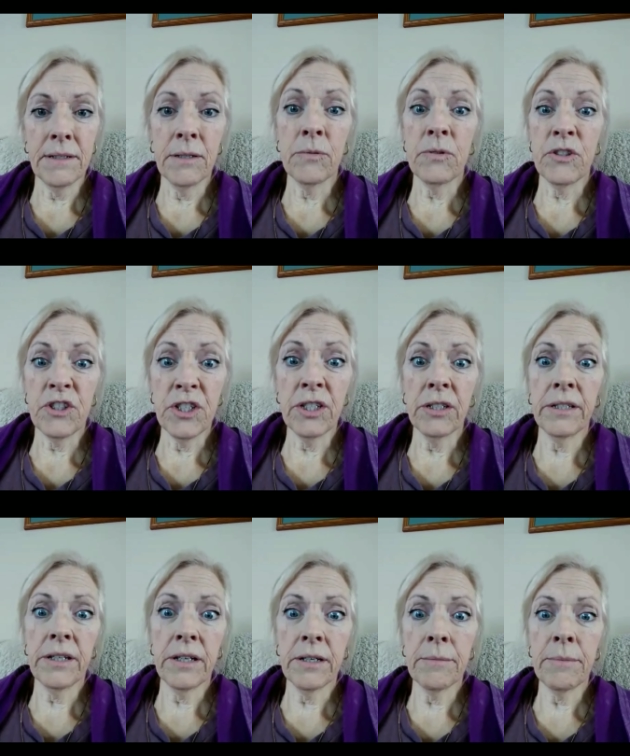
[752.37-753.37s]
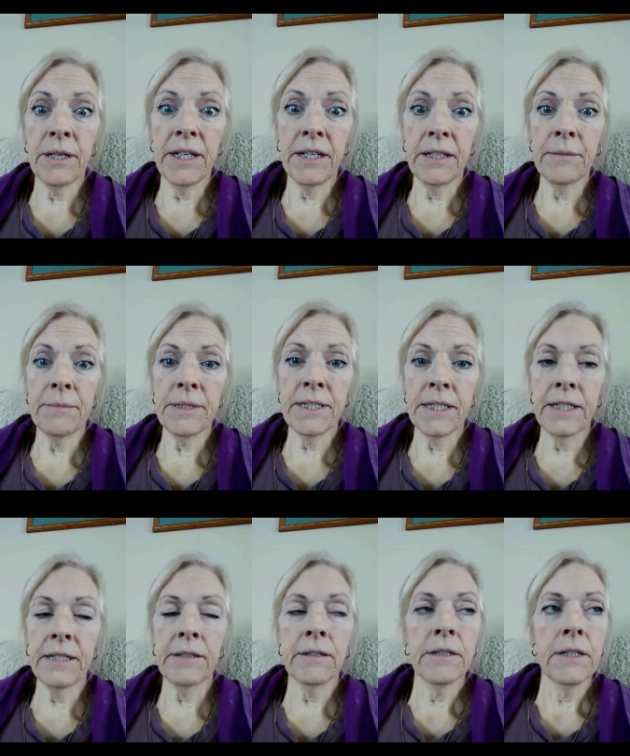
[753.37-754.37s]
it was chilly on a bike, let me tell
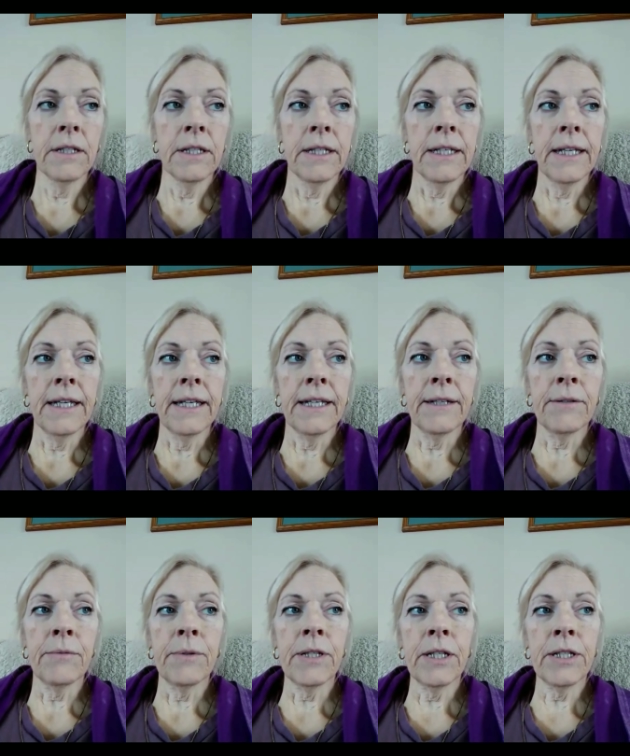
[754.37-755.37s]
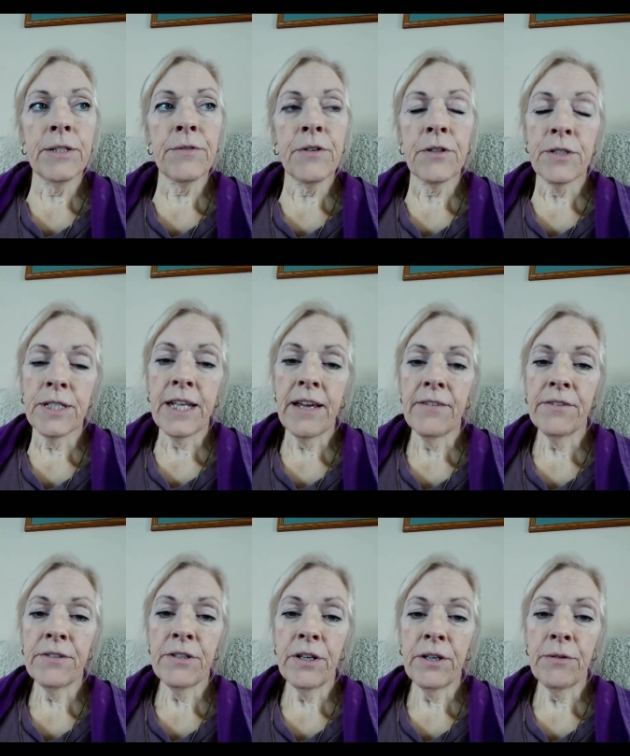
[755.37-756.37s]
you. And we got as far as
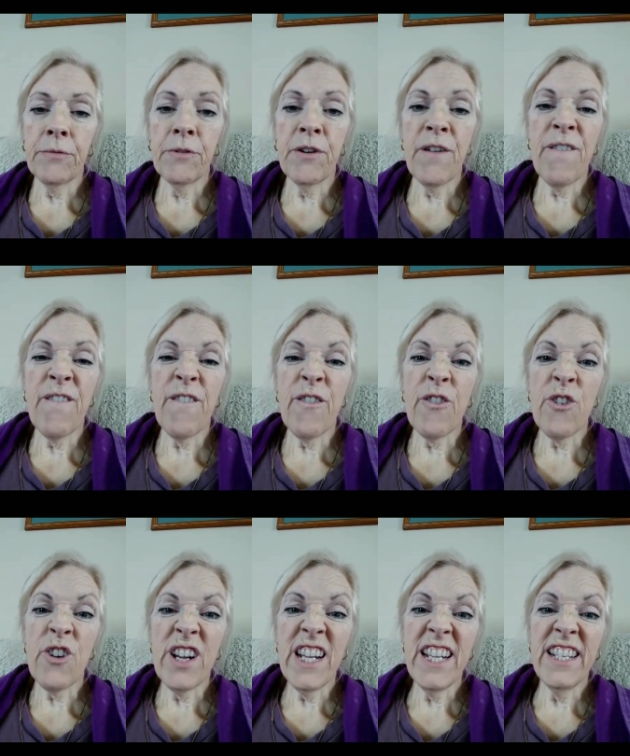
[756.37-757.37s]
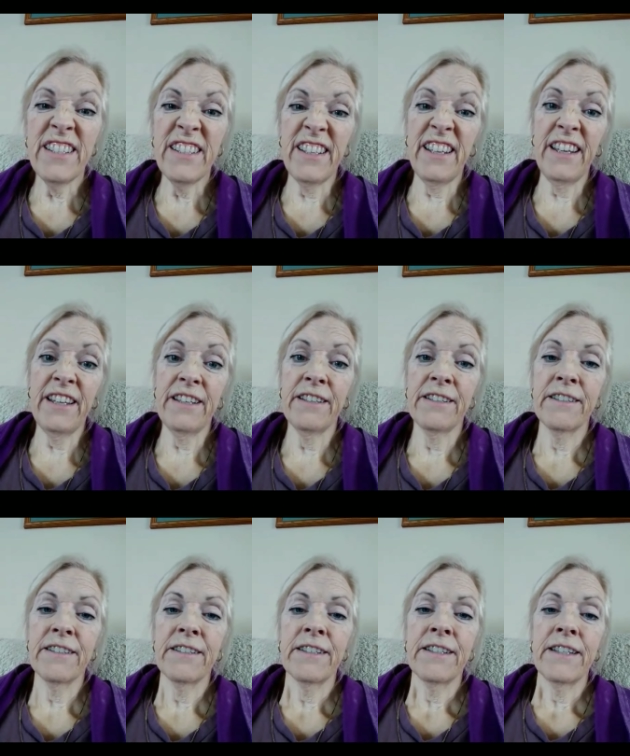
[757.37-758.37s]
Tavistock and we were freezing.
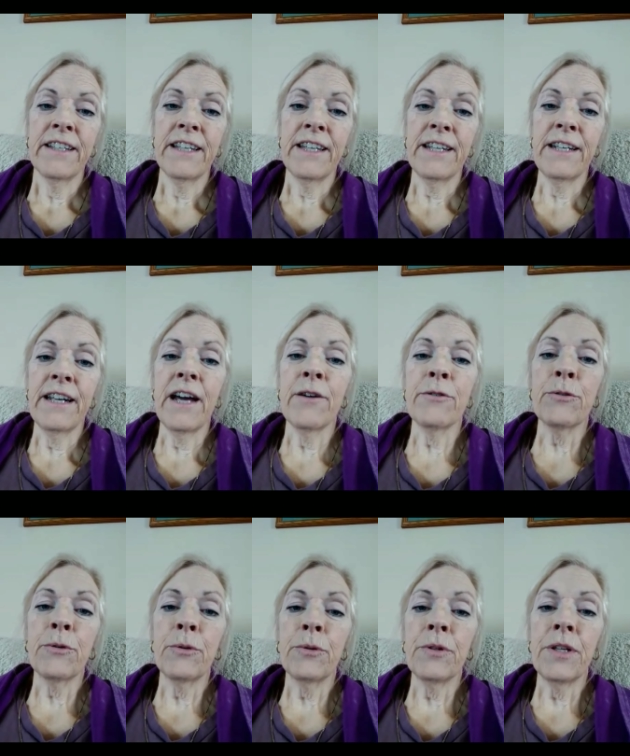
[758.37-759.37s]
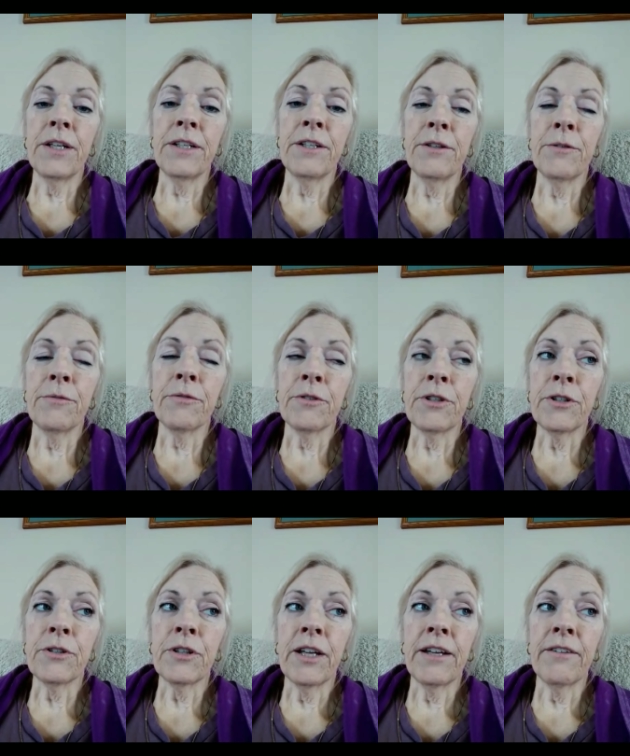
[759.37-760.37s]
And I was holding on to you for
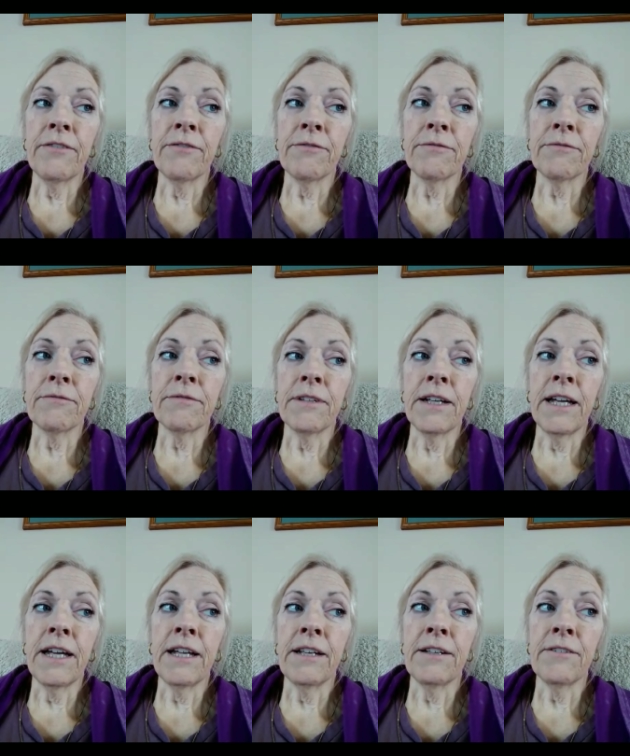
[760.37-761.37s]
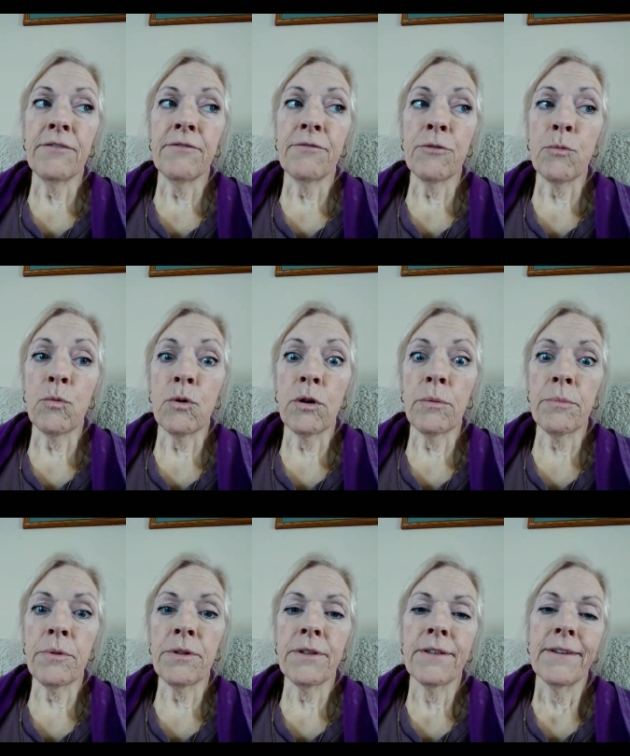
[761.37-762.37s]
dear life and for warmth.